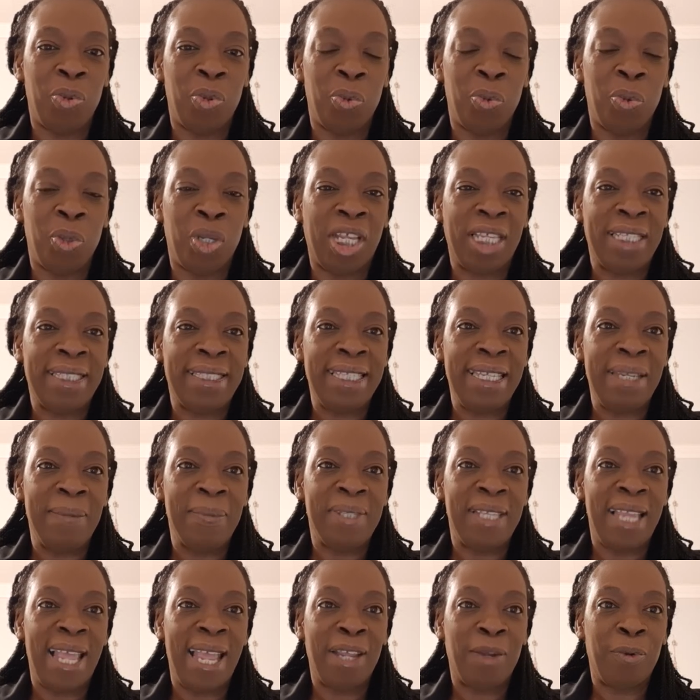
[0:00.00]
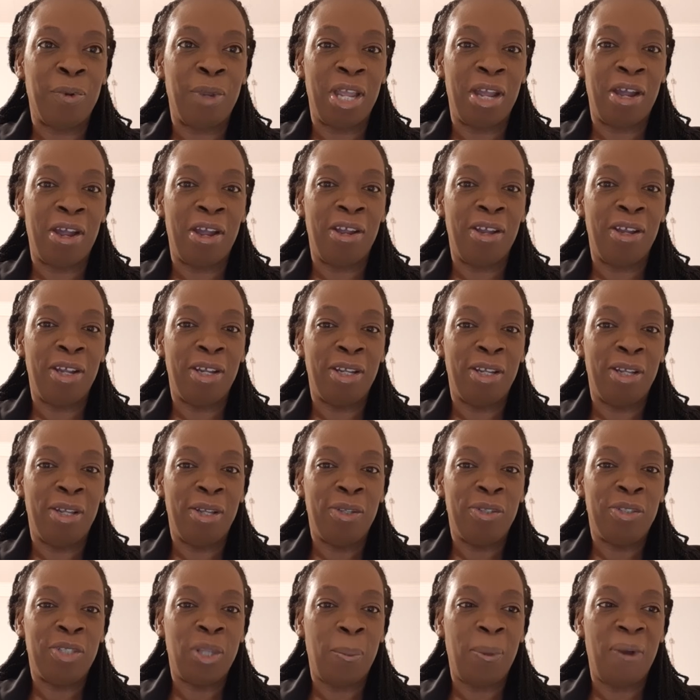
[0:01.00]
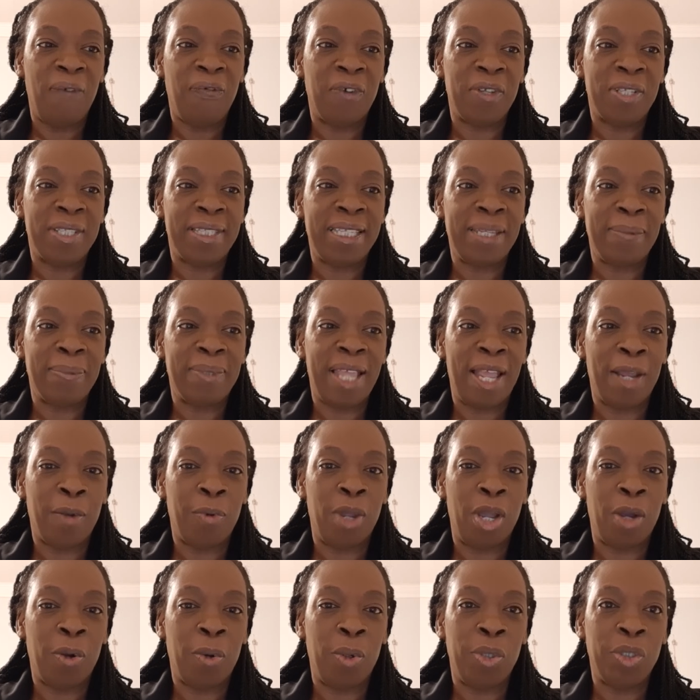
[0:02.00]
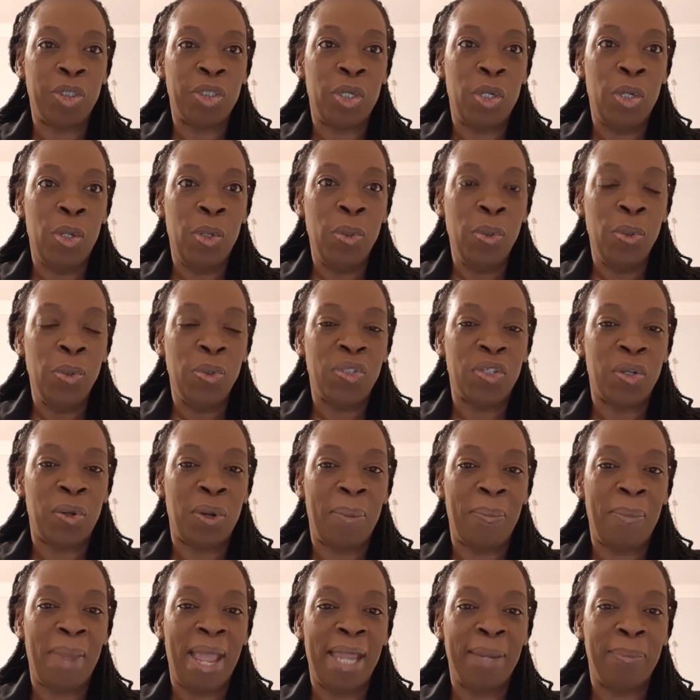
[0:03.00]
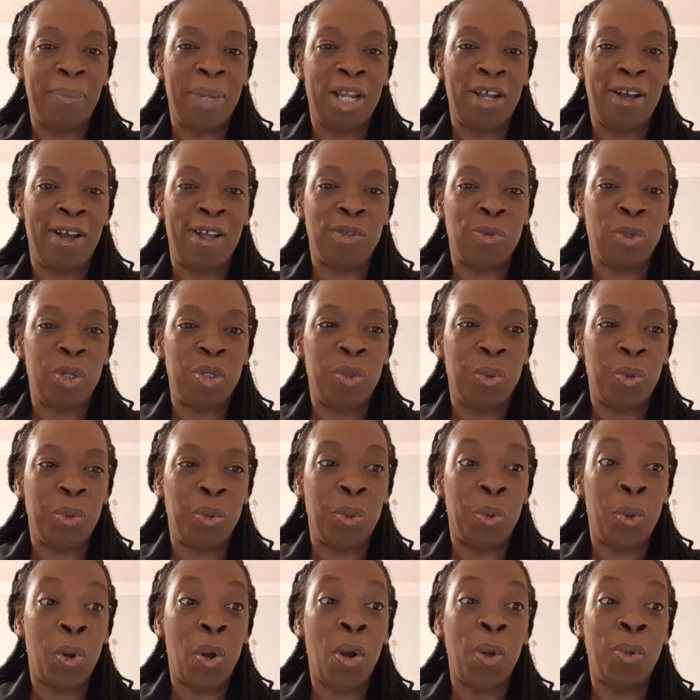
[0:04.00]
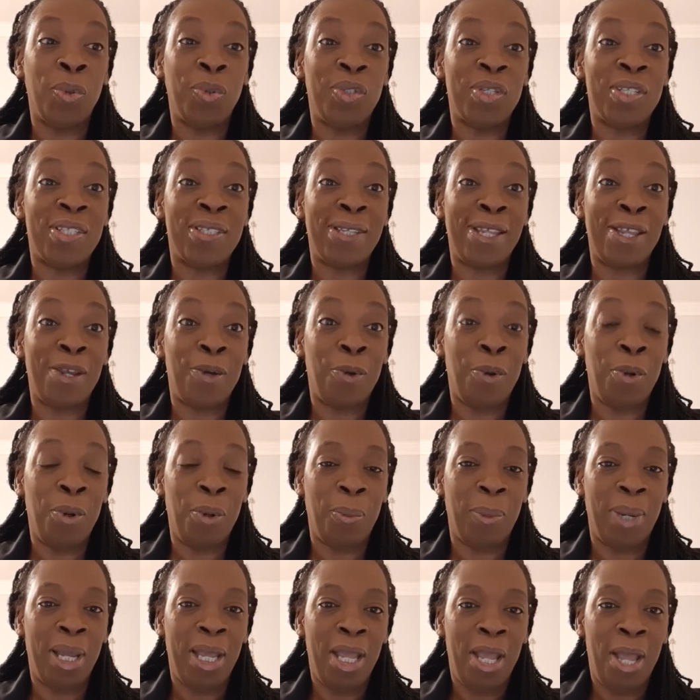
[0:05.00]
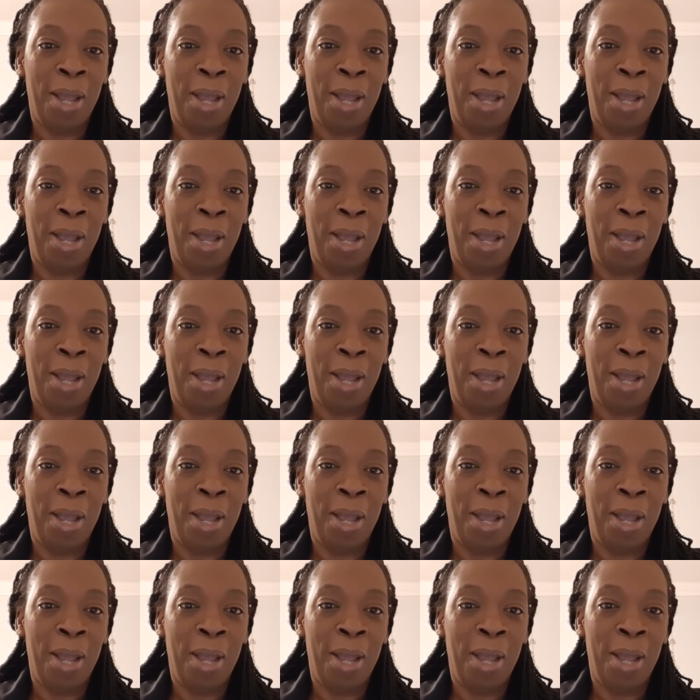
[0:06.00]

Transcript: it seems like we are going to lose our mind because we don't know how to stay home.